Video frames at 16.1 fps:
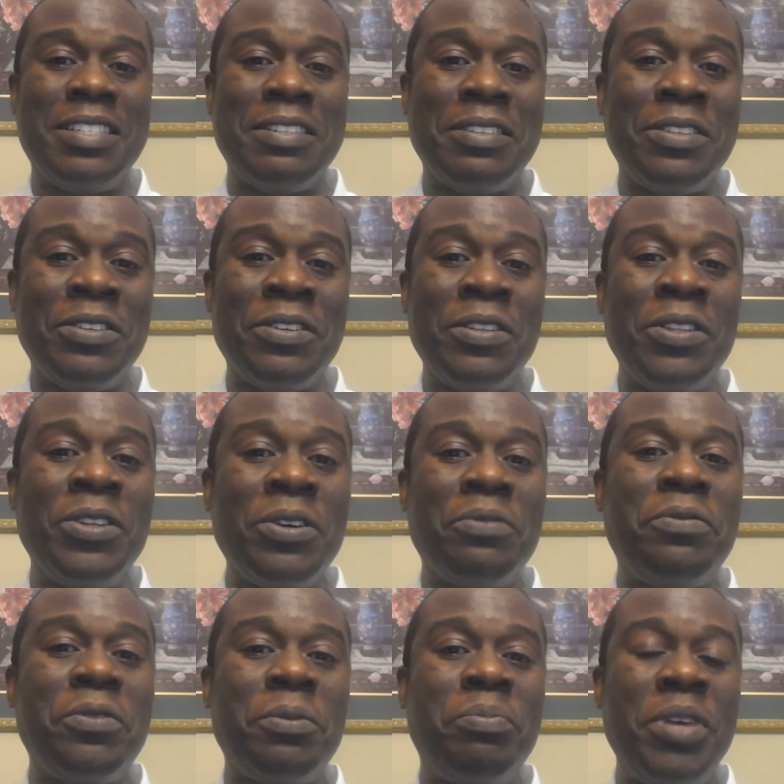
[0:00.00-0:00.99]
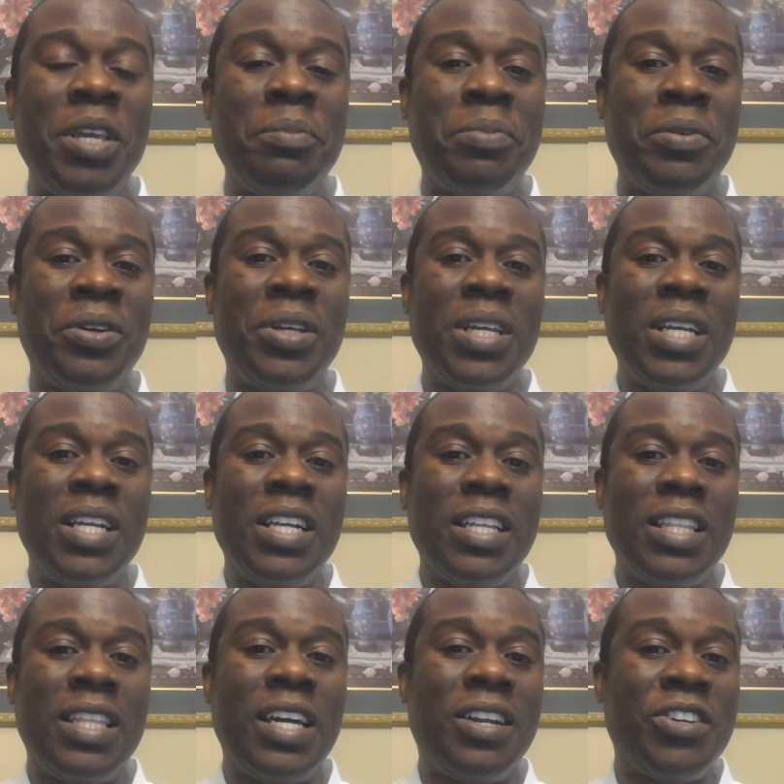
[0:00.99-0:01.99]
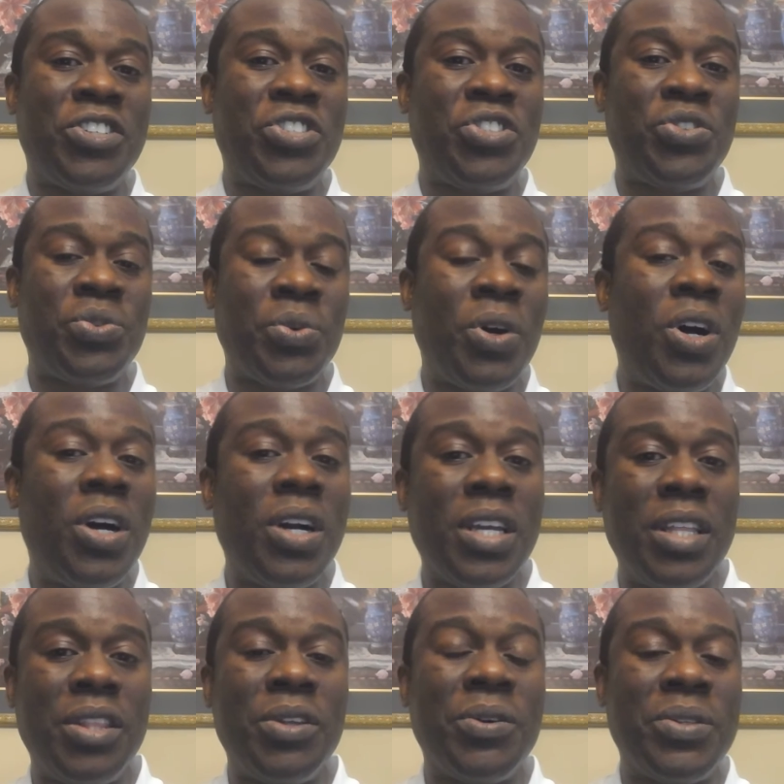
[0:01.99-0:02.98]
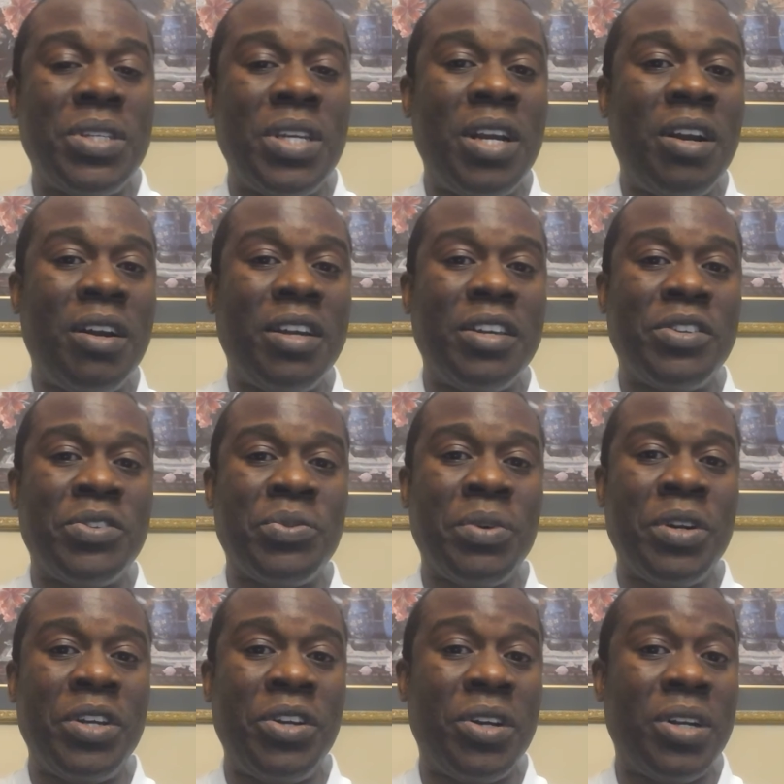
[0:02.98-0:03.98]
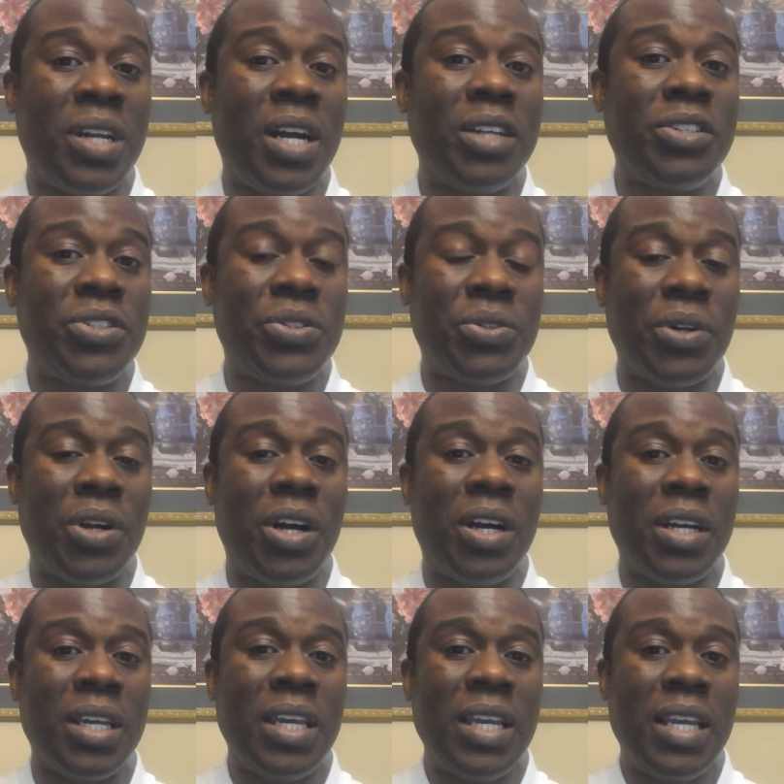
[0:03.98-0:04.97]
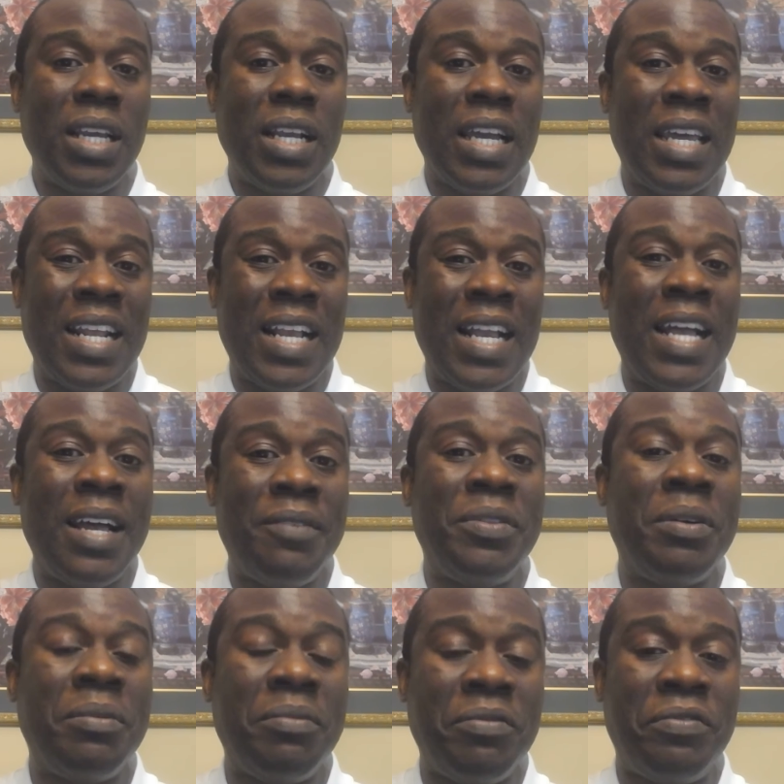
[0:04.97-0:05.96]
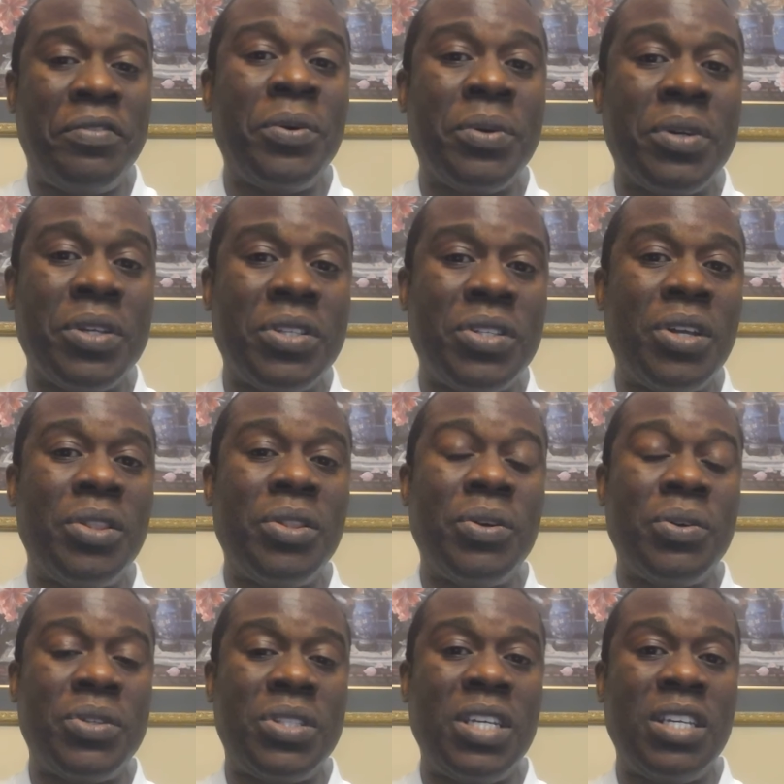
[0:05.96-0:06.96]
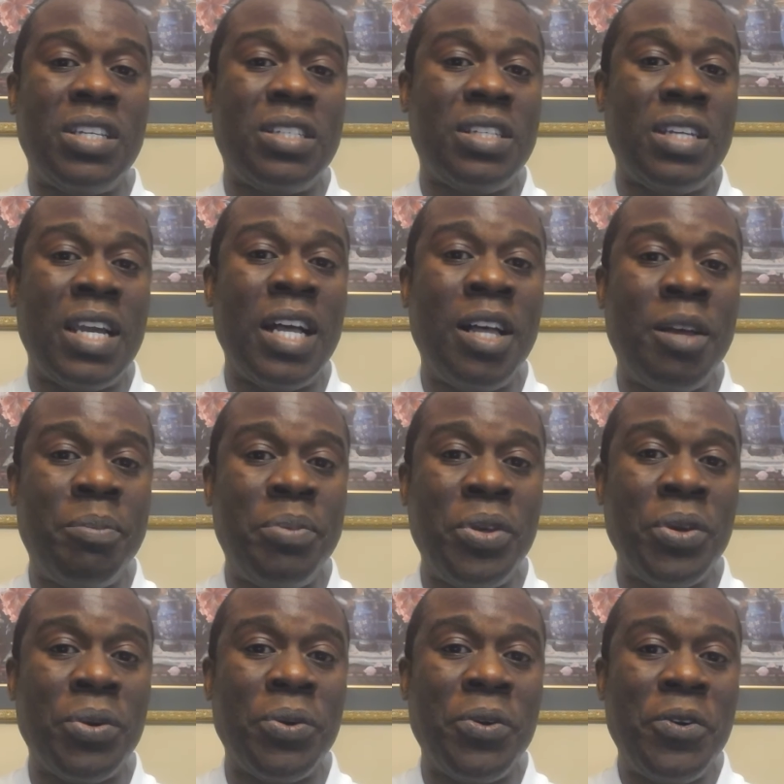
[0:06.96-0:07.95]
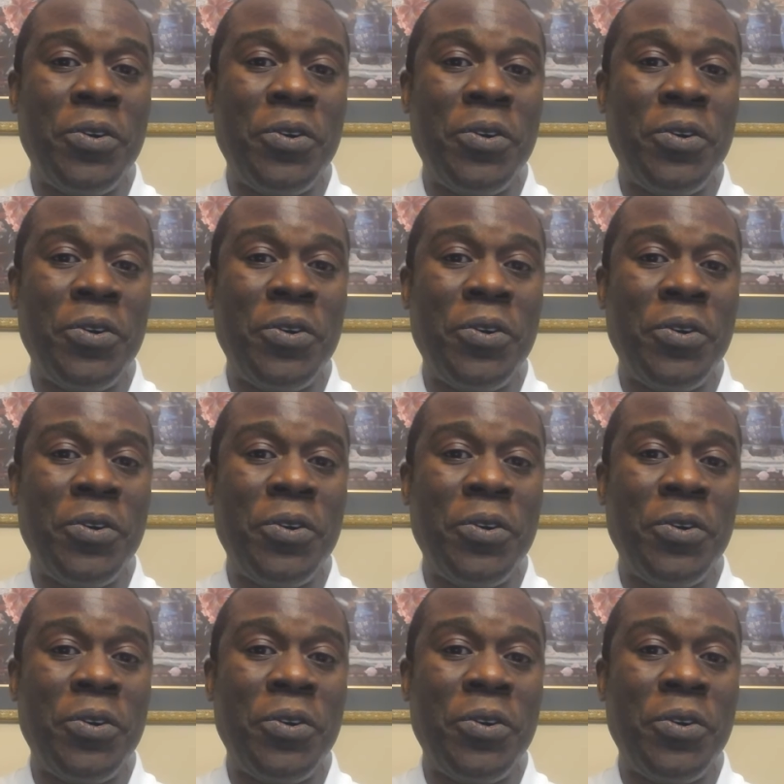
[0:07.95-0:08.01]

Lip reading: Look for people that are strong in those areas where you're not strong and have them focus on those things to help you.